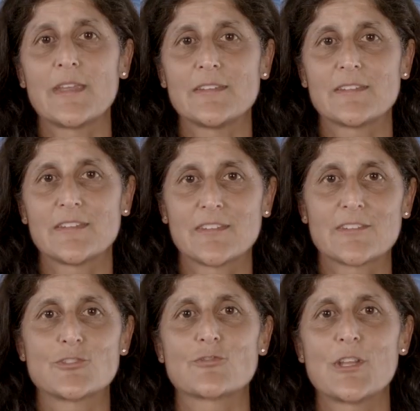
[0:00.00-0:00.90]
space. This
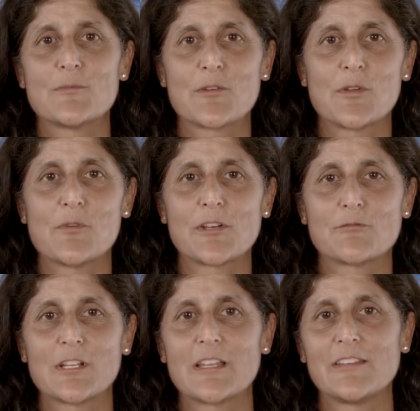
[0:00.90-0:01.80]
is the dream that we want
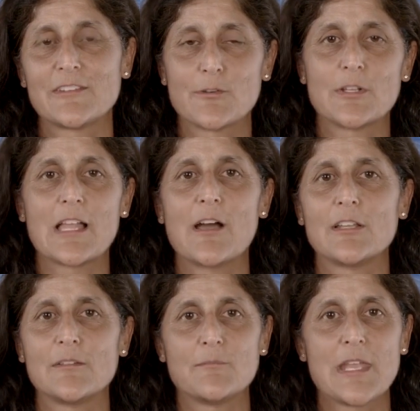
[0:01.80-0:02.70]
to realize to
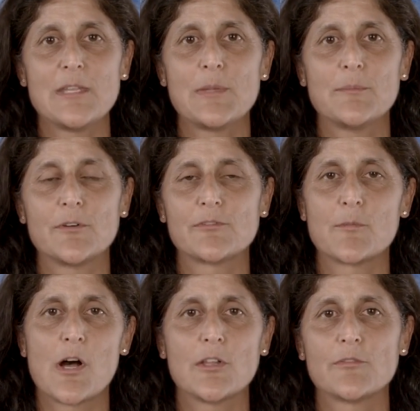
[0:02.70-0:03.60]
allow many people
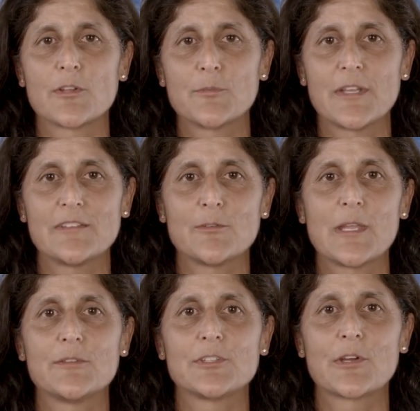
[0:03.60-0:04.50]
from all over the place to
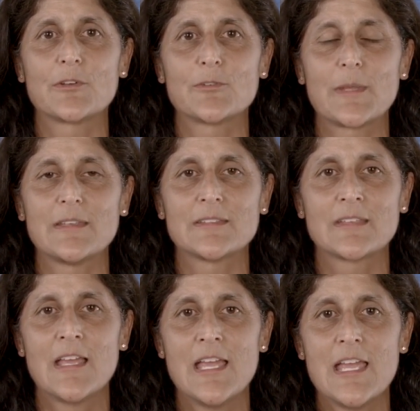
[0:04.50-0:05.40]
be able to go to
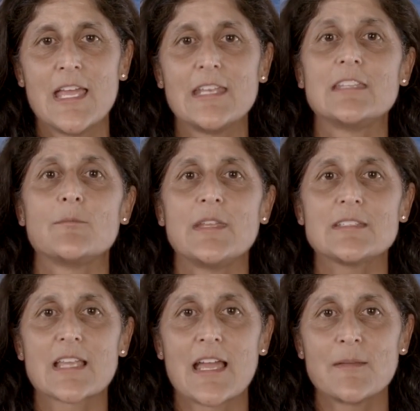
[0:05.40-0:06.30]
space. And in the
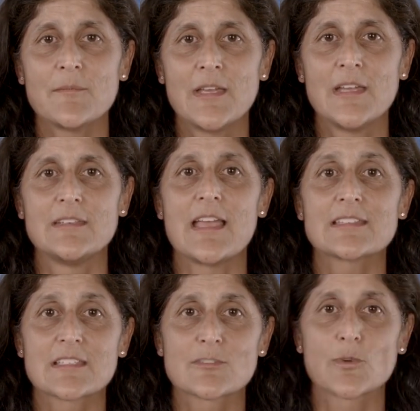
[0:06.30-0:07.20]
meantime,
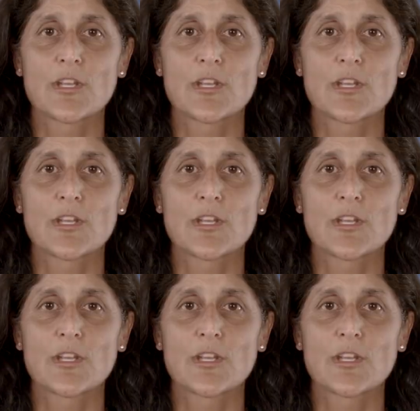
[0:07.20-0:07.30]
NASA is